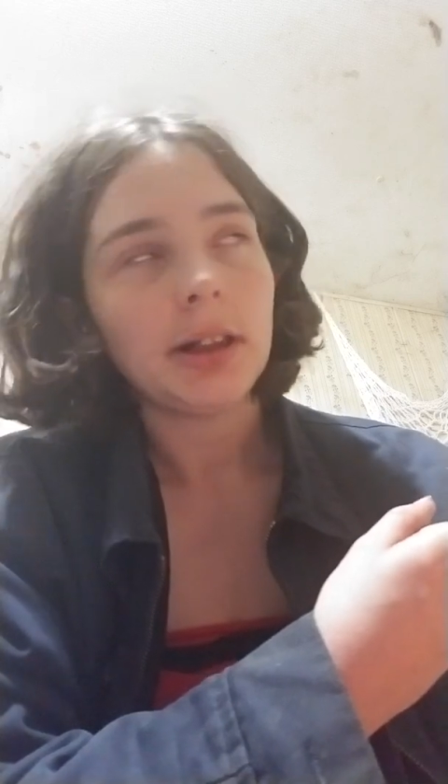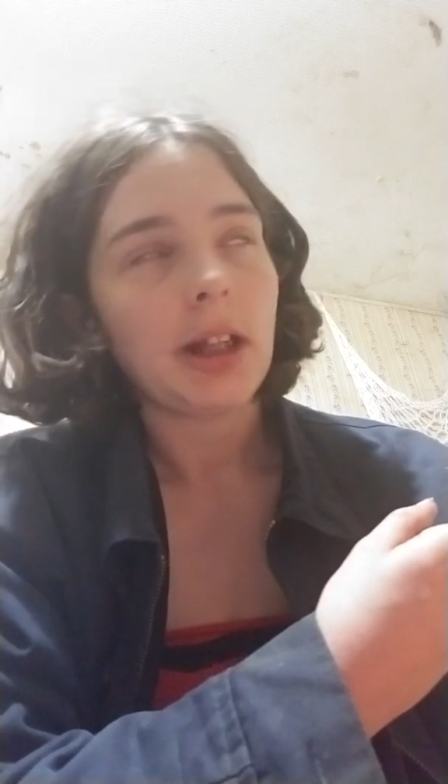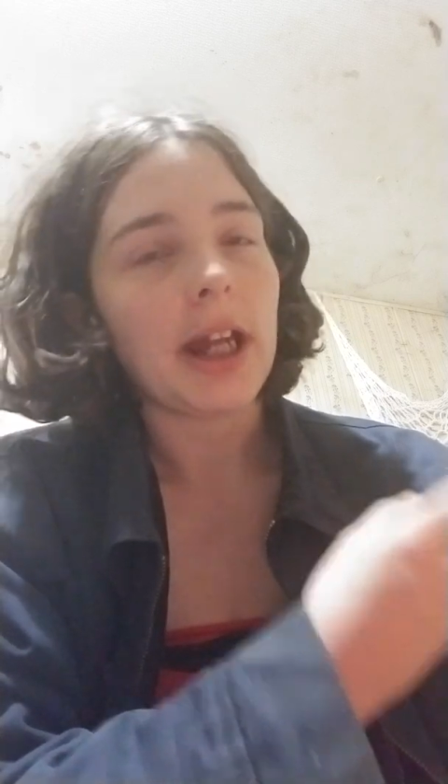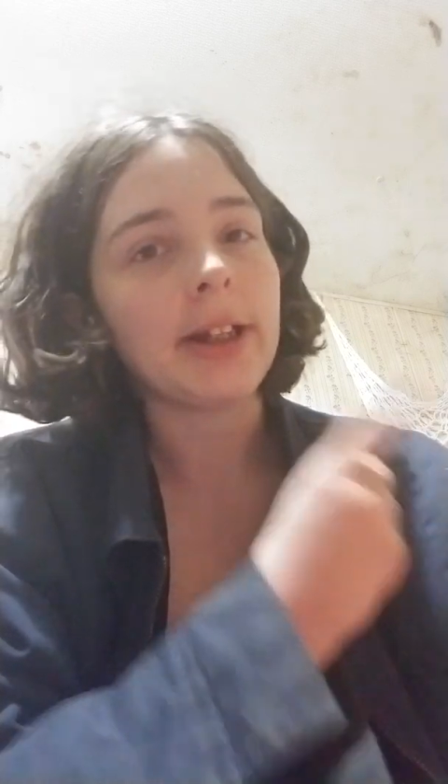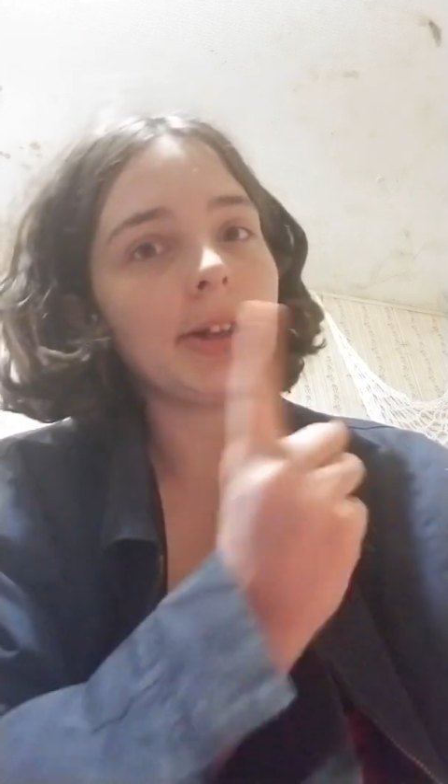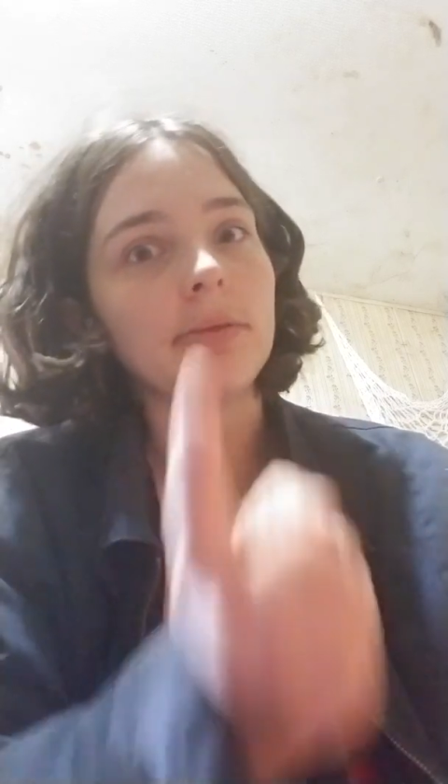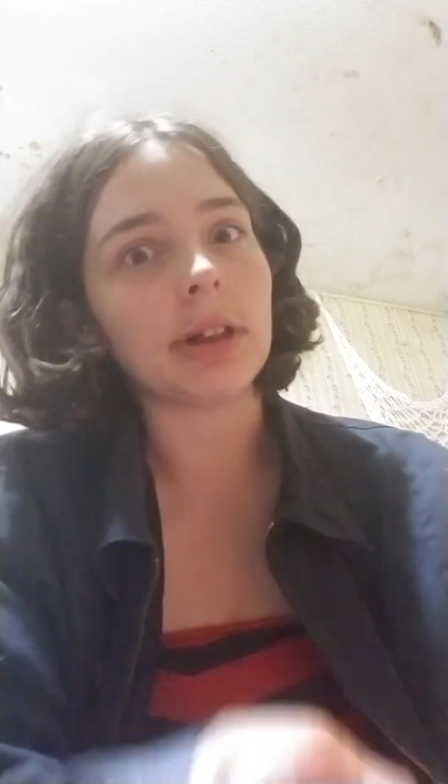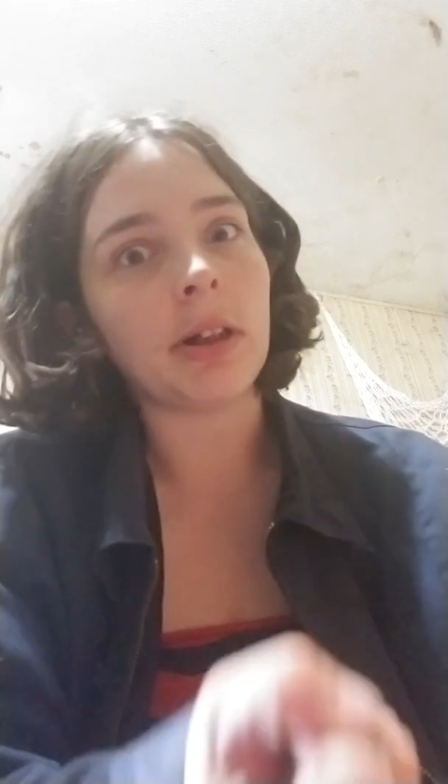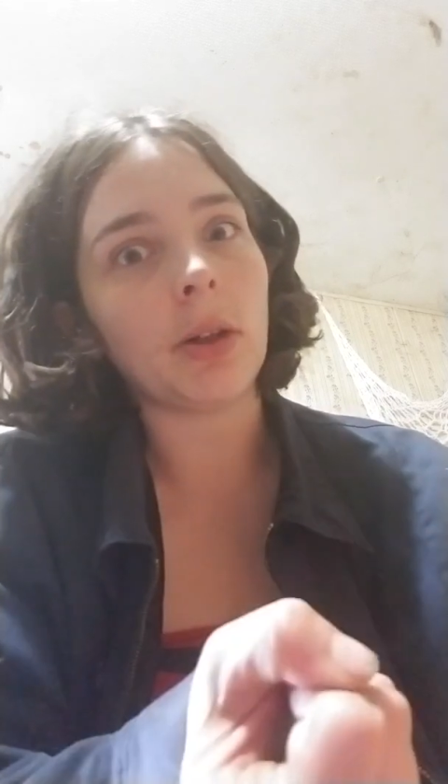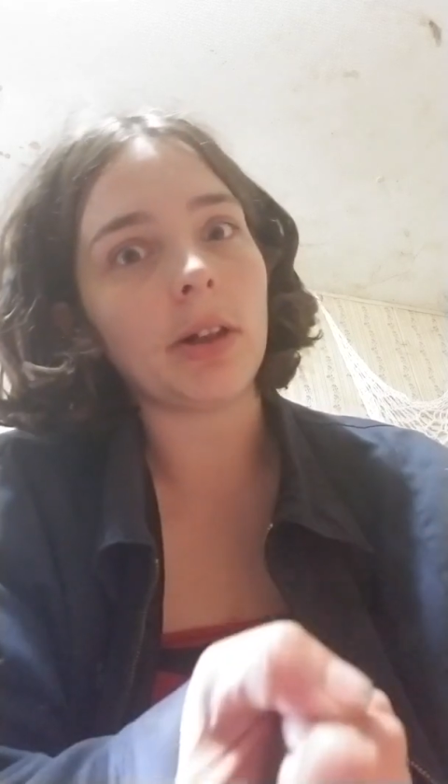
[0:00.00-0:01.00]

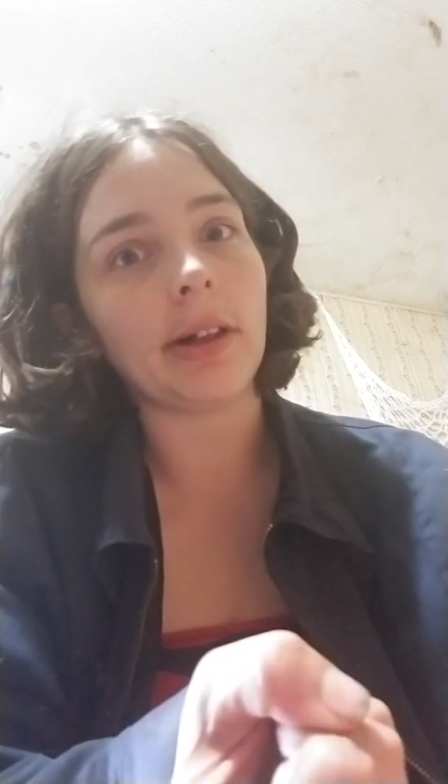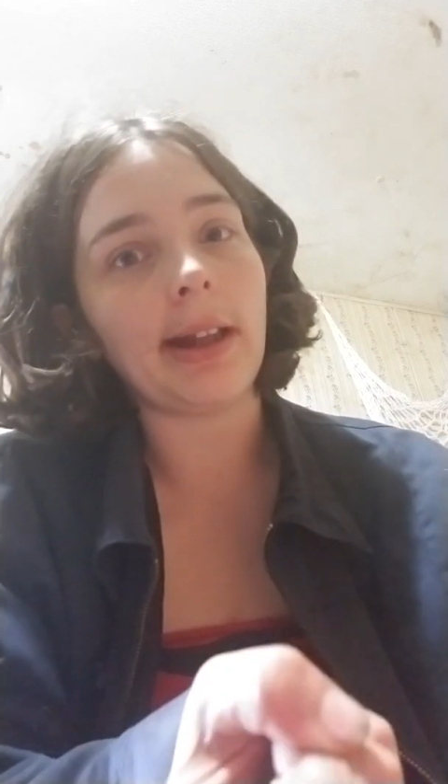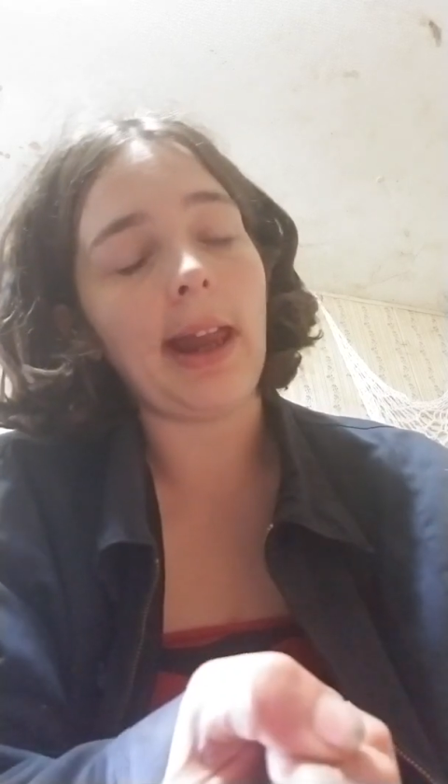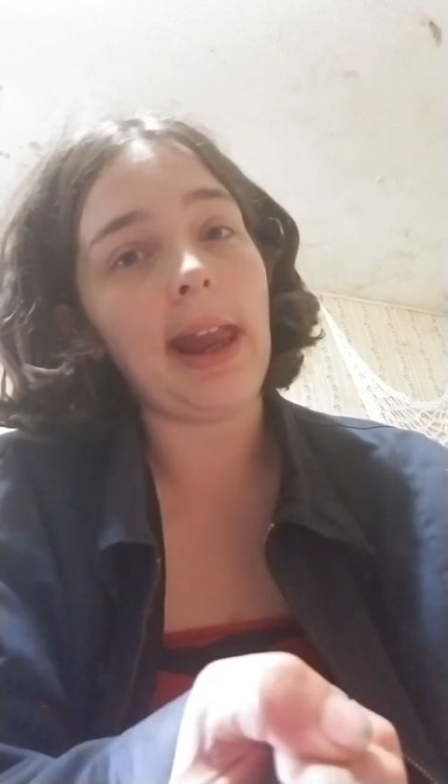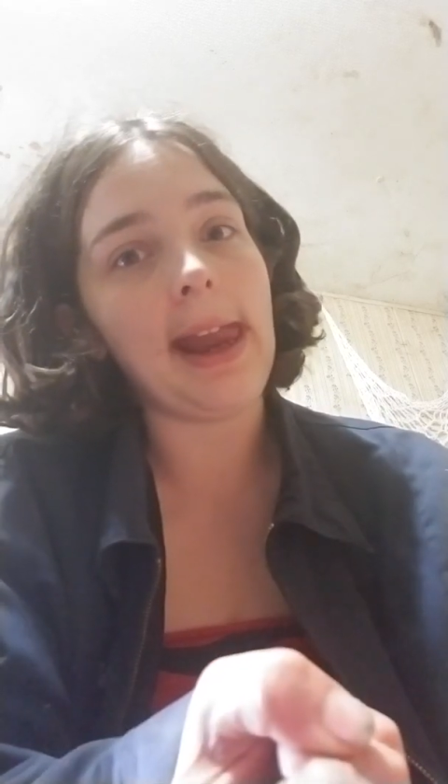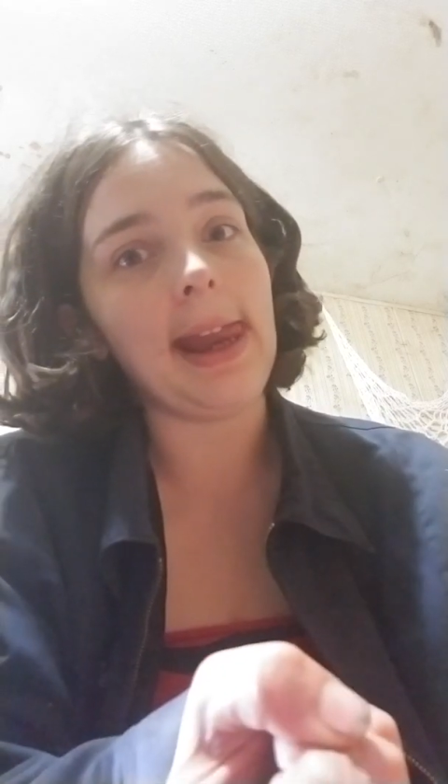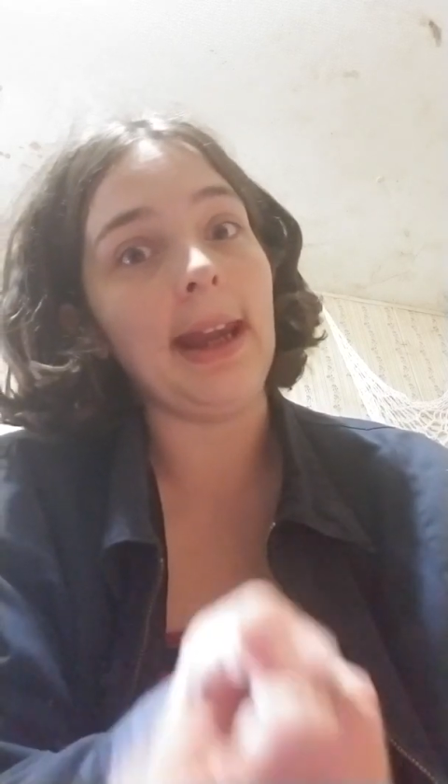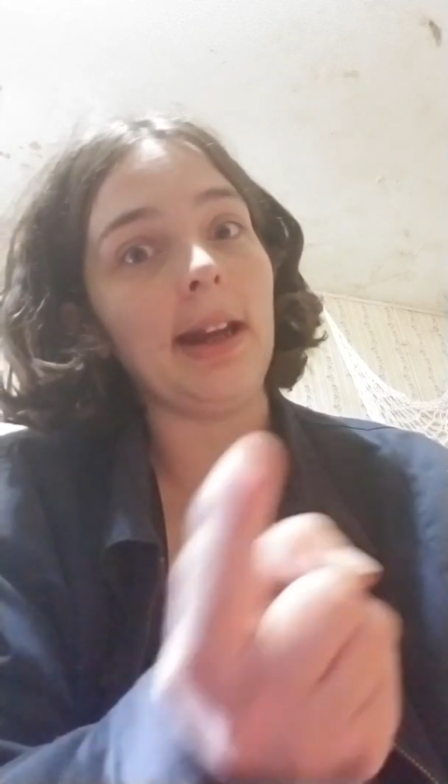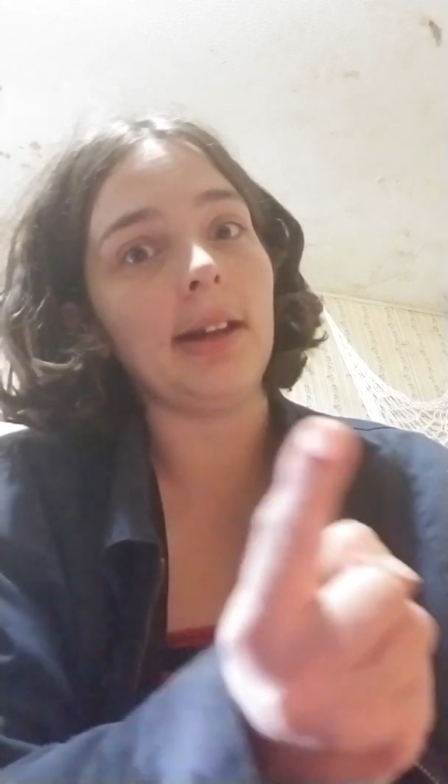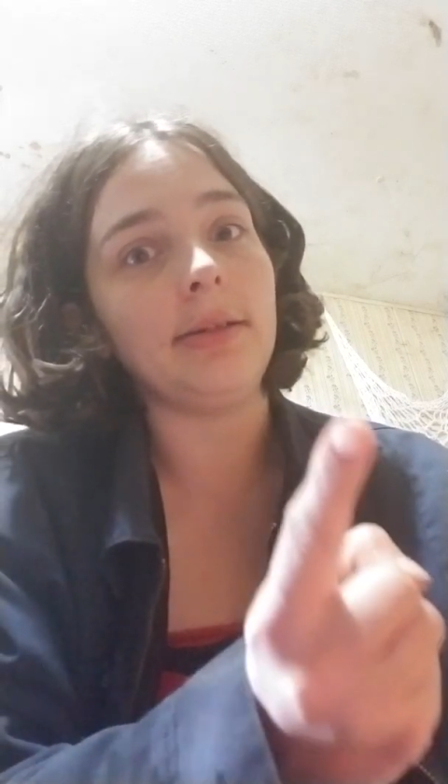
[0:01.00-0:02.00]
record
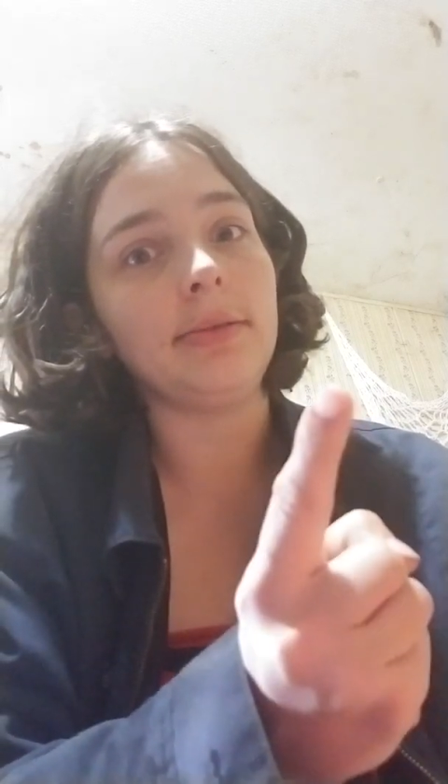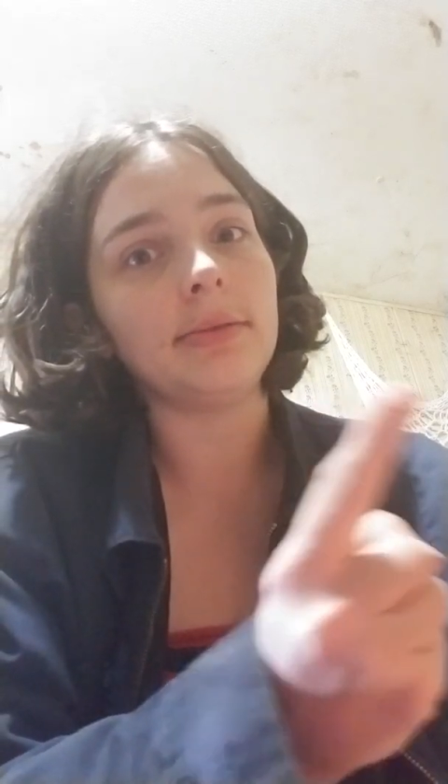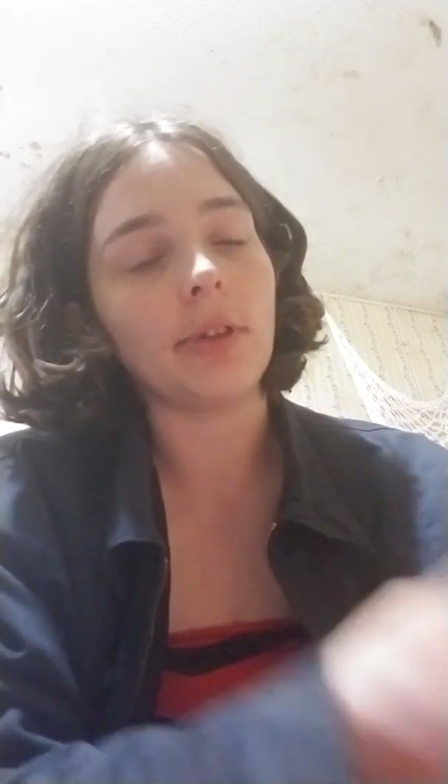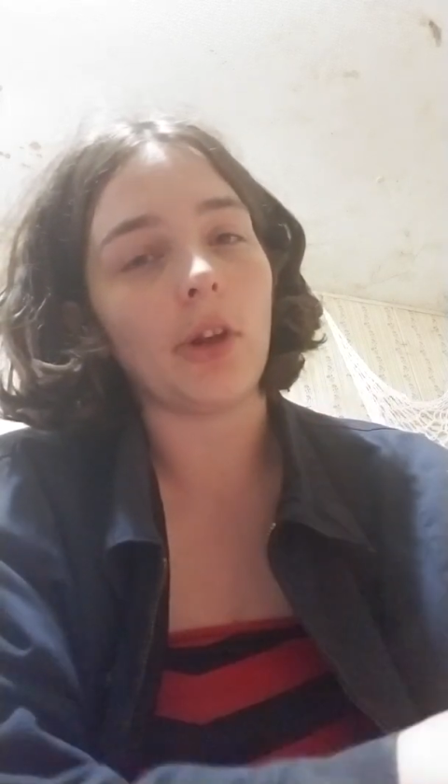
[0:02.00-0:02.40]
and